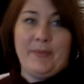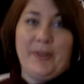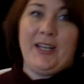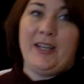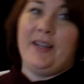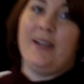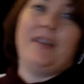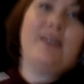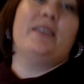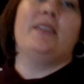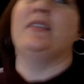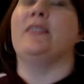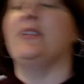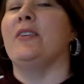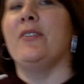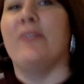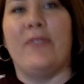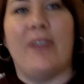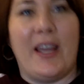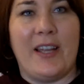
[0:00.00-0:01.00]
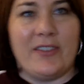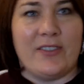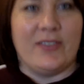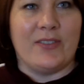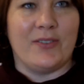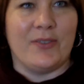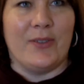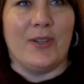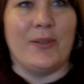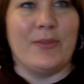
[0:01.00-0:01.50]
meaning I didn't go to fashion
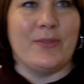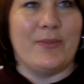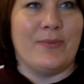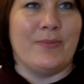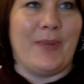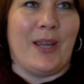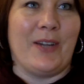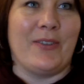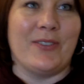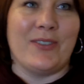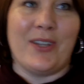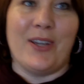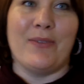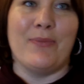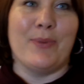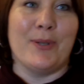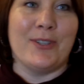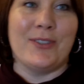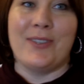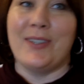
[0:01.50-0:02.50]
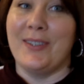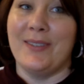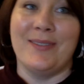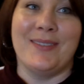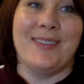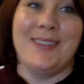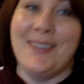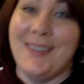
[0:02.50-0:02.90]
school. I was a Microsoft person.